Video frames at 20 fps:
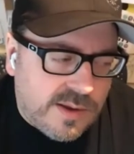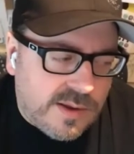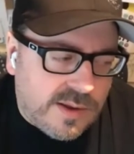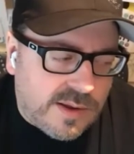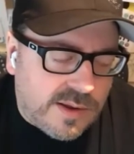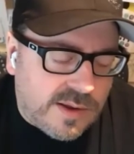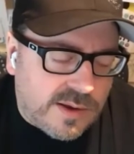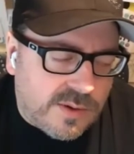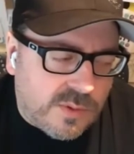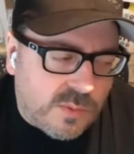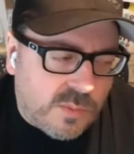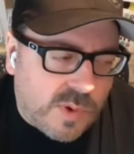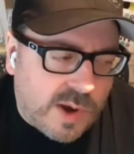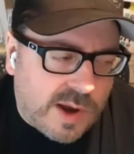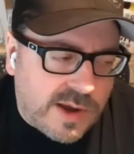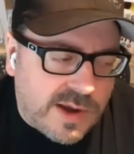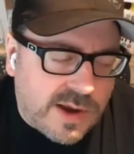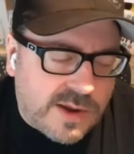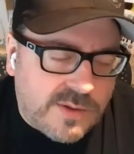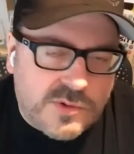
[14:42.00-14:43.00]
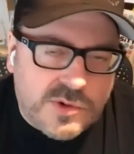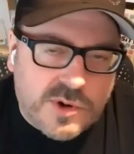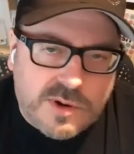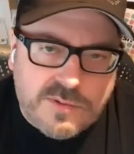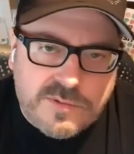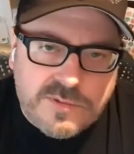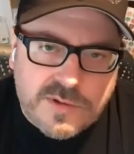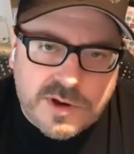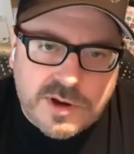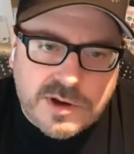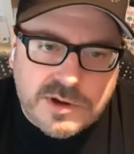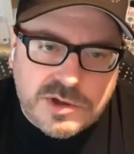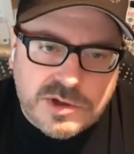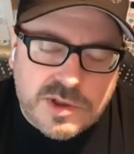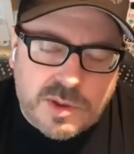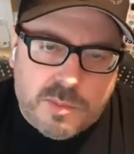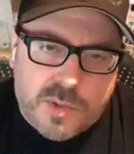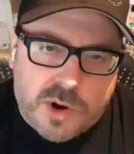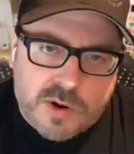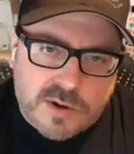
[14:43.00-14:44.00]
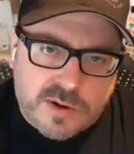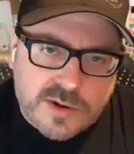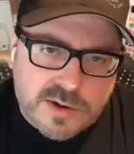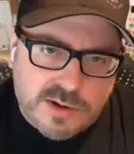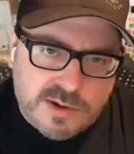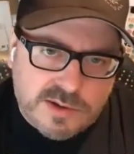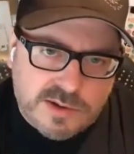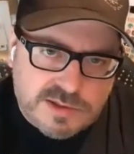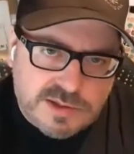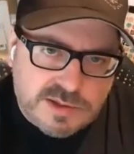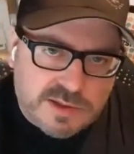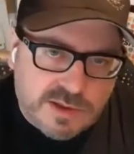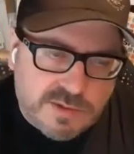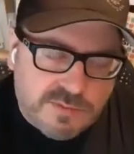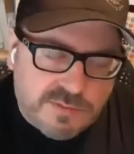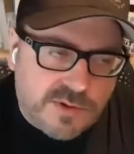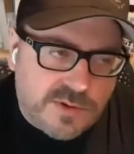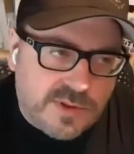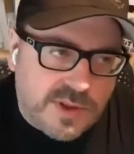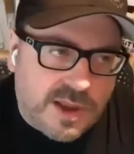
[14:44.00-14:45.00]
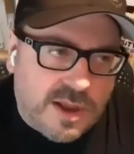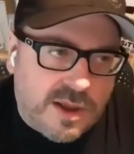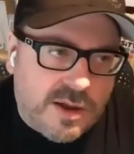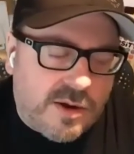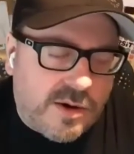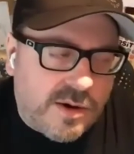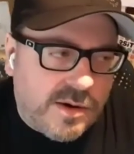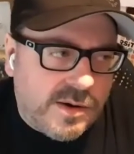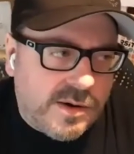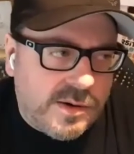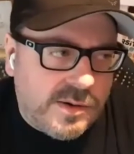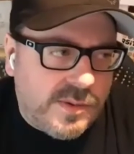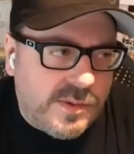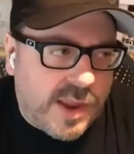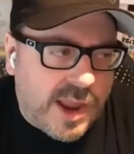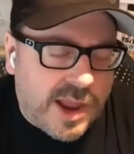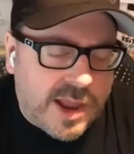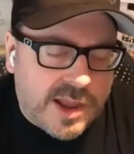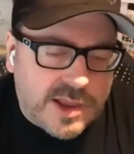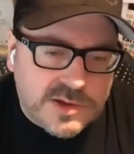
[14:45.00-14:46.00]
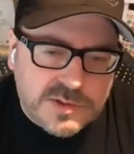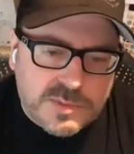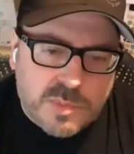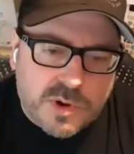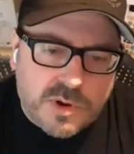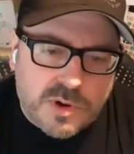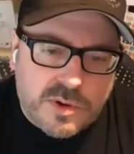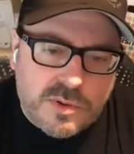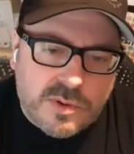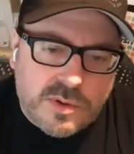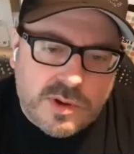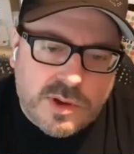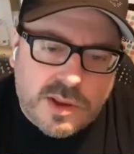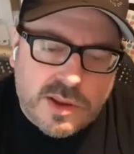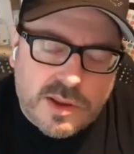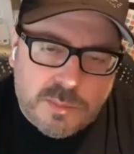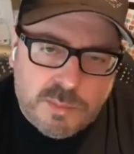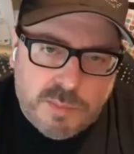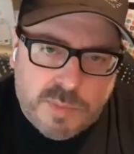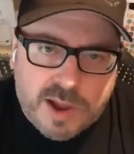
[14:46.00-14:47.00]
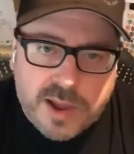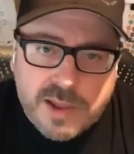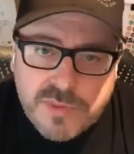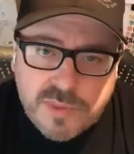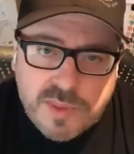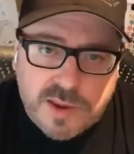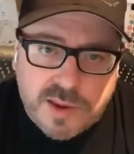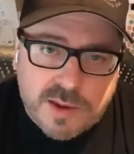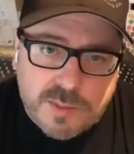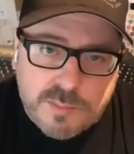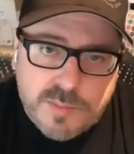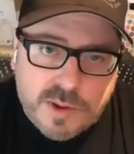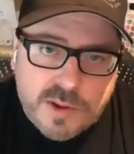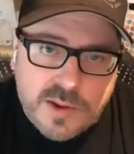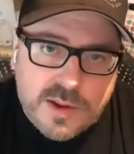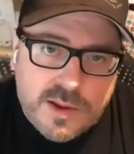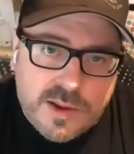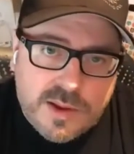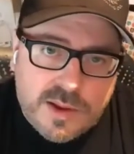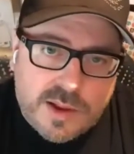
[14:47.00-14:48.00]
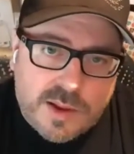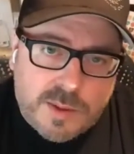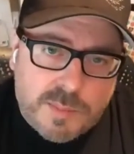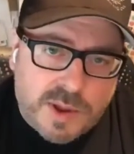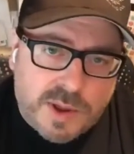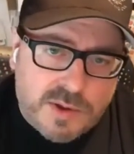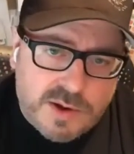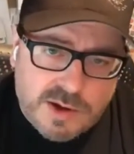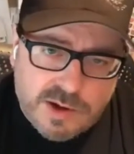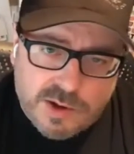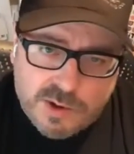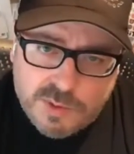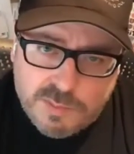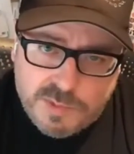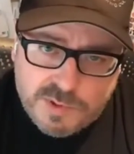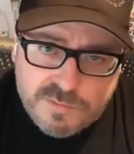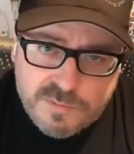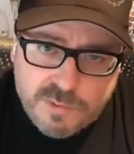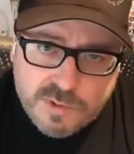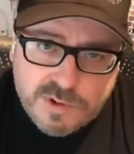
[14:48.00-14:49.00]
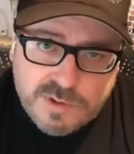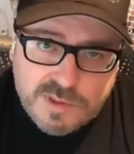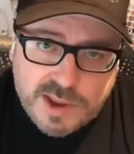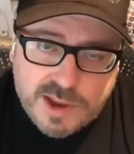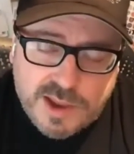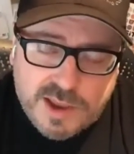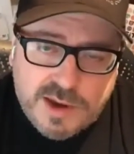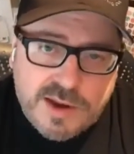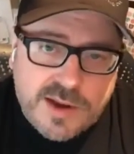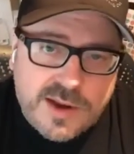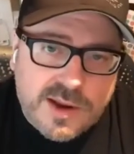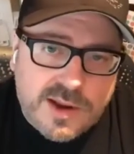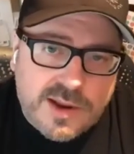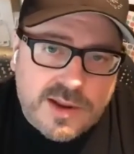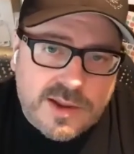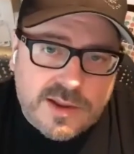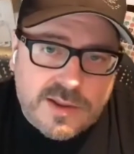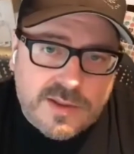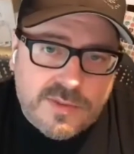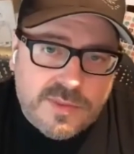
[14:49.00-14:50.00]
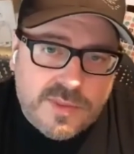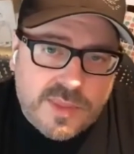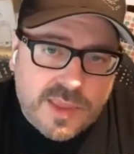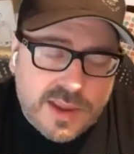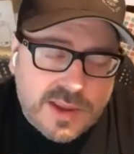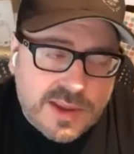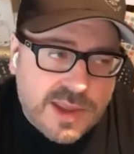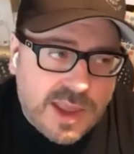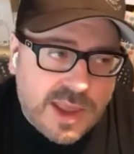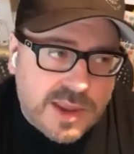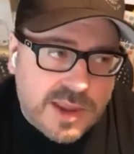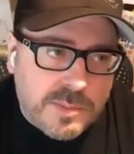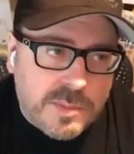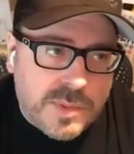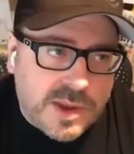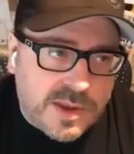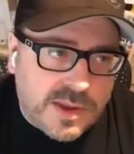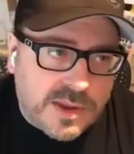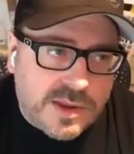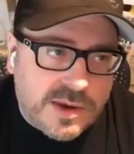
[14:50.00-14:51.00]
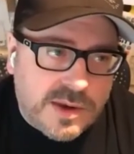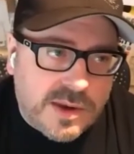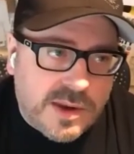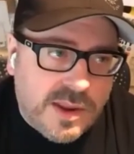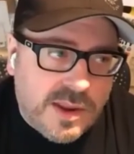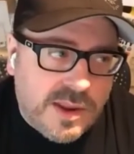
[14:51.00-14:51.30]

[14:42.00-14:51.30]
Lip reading: right after I finished the mark and delivered that art, Hasbro had bought them about a year before that. And they came in